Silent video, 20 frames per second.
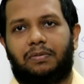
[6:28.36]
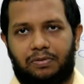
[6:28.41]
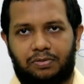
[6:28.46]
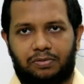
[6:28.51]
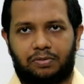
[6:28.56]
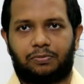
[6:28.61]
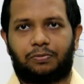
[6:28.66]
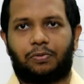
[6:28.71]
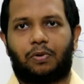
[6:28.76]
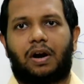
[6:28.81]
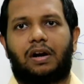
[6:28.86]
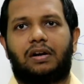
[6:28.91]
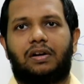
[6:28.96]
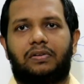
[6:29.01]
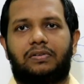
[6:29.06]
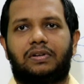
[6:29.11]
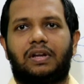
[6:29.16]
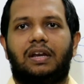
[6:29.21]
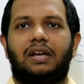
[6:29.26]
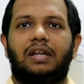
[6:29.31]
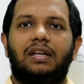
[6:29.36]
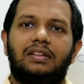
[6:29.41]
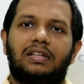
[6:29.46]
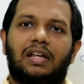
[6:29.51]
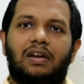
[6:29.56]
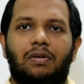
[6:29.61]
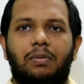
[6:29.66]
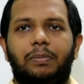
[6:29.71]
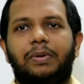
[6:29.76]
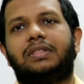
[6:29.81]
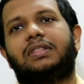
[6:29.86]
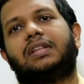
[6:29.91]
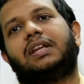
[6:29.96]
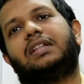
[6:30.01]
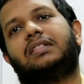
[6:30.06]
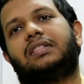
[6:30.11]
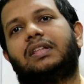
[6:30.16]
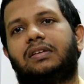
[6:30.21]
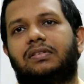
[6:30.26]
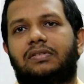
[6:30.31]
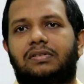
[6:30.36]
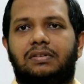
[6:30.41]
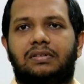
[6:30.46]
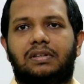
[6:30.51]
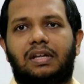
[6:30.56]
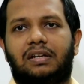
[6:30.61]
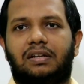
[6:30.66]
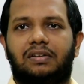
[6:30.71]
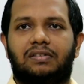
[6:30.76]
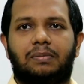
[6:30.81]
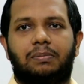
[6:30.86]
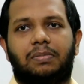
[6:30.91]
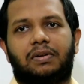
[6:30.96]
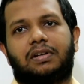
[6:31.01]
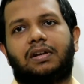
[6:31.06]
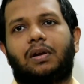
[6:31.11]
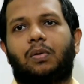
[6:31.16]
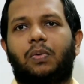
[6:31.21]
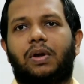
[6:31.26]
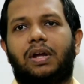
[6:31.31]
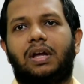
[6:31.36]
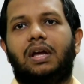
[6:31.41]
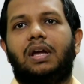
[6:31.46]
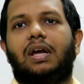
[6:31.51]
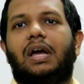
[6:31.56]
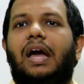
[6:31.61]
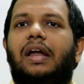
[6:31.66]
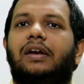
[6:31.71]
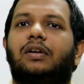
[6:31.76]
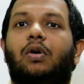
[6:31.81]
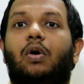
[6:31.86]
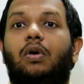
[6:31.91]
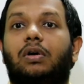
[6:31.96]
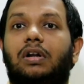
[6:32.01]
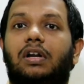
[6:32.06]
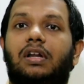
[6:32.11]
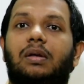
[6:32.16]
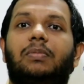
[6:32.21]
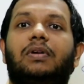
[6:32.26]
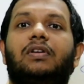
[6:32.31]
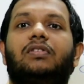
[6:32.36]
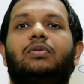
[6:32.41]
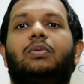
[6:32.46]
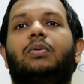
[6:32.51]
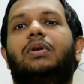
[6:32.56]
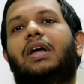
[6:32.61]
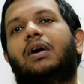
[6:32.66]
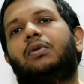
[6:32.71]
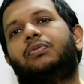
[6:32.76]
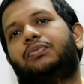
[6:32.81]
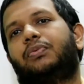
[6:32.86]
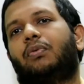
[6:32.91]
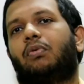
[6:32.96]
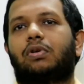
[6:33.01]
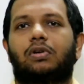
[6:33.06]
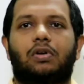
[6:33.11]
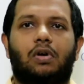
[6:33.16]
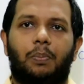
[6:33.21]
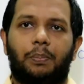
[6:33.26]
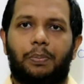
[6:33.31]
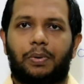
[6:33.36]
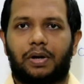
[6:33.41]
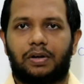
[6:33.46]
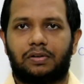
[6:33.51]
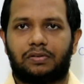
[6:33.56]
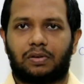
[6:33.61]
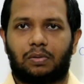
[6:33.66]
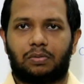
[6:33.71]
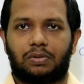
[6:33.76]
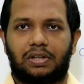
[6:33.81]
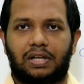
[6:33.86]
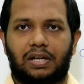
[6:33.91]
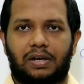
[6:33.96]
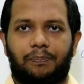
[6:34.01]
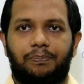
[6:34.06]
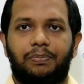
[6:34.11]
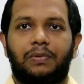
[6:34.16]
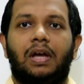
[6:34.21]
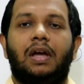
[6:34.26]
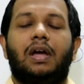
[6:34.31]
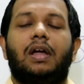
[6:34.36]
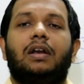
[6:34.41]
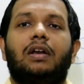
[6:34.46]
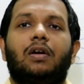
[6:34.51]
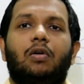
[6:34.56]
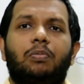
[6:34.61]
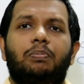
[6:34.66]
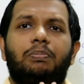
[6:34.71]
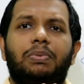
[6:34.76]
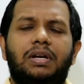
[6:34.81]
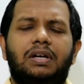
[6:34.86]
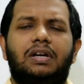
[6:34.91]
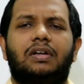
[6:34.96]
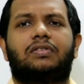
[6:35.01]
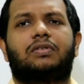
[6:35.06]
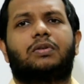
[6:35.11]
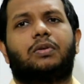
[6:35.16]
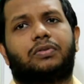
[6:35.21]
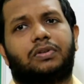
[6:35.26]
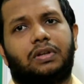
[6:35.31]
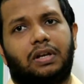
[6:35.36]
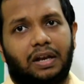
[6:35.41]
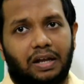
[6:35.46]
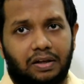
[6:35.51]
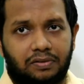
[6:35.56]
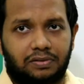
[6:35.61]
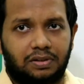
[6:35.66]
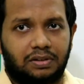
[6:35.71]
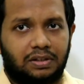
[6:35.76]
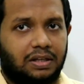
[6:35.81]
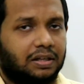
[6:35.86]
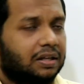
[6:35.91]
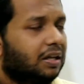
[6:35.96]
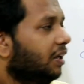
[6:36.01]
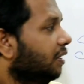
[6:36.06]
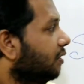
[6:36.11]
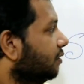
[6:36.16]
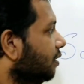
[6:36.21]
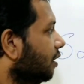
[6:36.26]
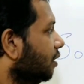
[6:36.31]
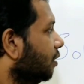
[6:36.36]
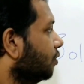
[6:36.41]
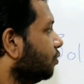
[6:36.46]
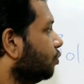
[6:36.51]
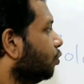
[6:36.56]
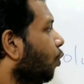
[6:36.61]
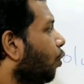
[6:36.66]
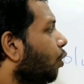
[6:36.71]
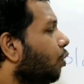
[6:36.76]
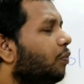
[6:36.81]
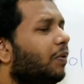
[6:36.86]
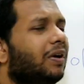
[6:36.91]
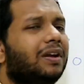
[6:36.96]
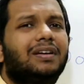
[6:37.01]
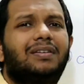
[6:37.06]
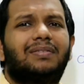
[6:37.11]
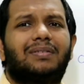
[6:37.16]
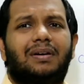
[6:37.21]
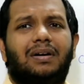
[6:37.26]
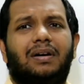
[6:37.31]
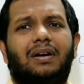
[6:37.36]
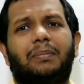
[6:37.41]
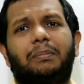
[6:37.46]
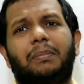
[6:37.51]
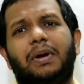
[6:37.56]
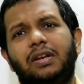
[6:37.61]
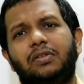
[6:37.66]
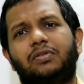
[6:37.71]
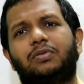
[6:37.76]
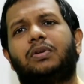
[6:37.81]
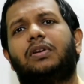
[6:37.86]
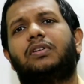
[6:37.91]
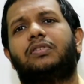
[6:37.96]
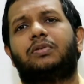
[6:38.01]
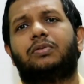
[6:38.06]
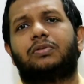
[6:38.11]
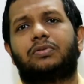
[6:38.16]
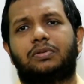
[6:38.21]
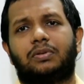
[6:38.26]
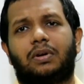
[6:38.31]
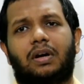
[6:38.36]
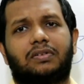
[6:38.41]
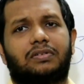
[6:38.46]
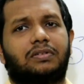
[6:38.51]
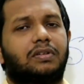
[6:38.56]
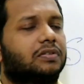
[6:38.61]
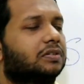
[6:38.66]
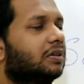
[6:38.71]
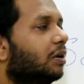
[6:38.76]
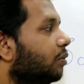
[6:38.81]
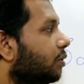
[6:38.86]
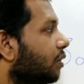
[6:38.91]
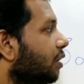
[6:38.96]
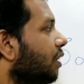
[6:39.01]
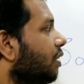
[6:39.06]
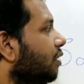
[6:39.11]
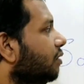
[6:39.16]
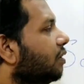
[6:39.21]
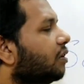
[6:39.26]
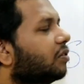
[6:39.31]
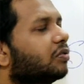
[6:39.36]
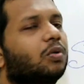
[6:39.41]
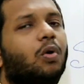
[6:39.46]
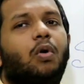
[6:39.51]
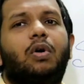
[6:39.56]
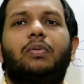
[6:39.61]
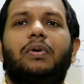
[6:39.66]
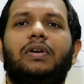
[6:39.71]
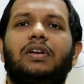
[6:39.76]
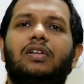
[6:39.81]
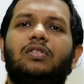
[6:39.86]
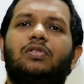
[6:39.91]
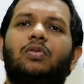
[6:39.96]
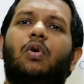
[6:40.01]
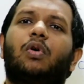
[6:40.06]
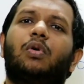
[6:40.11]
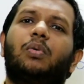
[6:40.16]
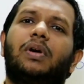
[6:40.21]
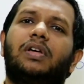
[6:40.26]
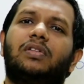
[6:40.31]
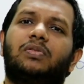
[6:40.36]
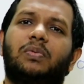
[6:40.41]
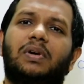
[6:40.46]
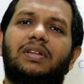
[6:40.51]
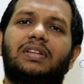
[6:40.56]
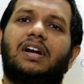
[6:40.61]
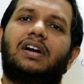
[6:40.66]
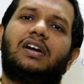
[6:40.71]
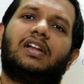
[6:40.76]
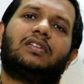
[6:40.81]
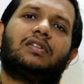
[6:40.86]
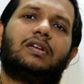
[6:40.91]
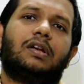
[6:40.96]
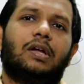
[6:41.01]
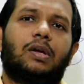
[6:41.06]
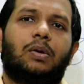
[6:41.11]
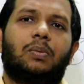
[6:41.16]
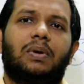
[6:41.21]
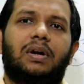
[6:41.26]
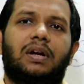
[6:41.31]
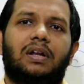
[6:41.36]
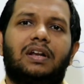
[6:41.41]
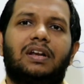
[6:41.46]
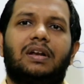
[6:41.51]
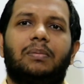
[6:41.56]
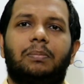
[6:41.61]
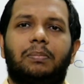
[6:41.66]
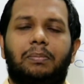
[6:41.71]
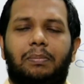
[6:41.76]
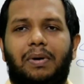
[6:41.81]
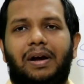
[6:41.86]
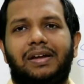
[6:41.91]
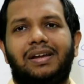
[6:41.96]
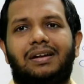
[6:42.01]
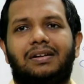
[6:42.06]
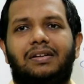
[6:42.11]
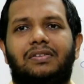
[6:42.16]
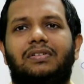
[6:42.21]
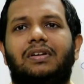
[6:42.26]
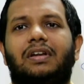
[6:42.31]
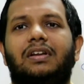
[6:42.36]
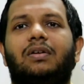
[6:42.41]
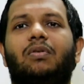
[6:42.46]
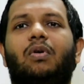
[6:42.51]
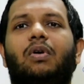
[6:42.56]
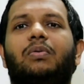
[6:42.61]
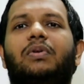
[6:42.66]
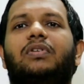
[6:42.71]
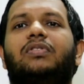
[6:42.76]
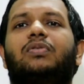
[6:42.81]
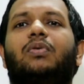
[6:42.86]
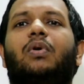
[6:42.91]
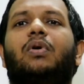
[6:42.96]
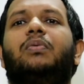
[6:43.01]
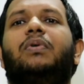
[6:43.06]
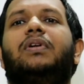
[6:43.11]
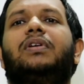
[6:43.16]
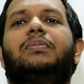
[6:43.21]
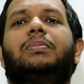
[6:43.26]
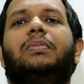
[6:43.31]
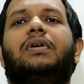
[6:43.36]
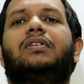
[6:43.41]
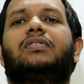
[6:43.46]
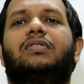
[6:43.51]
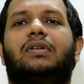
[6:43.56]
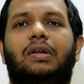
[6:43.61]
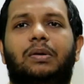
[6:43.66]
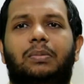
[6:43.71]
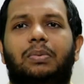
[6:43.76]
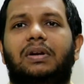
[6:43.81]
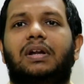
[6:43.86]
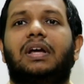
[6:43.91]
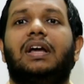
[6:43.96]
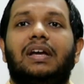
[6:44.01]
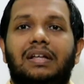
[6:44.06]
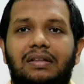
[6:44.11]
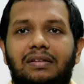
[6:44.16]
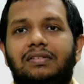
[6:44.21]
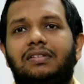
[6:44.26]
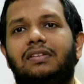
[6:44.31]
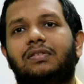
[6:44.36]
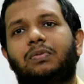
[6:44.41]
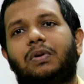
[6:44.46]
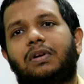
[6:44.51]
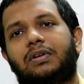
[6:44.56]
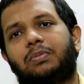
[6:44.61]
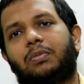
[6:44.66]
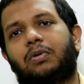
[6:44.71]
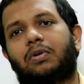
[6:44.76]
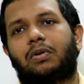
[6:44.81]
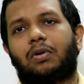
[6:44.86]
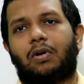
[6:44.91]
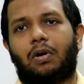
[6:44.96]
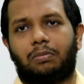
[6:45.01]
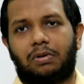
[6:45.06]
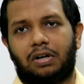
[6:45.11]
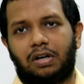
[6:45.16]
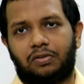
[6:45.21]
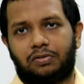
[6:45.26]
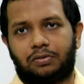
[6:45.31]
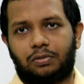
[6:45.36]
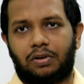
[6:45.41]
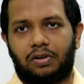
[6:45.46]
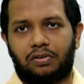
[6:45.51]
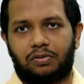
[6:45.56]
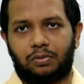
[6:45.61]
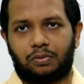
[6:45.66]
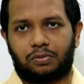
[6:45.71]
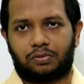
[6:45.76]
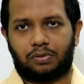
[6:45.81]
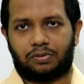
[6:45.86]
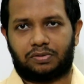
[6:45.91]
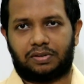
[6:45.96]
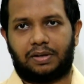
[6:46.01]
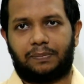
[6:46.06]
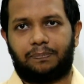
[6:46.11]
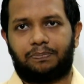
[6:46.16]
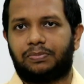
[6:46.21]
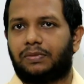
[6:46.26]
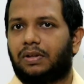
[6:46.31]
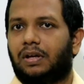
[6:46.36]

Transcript: So for understanding, there will be three things. That is a better way. And quaternary means you will have four components out there. Now, biggest question, next thing. Sir, solvent, many students used to ask this doubt. Sir, solvent is always whether it is liquid. In my understanding, always solvent means liquid. This is what more commonly students used to say.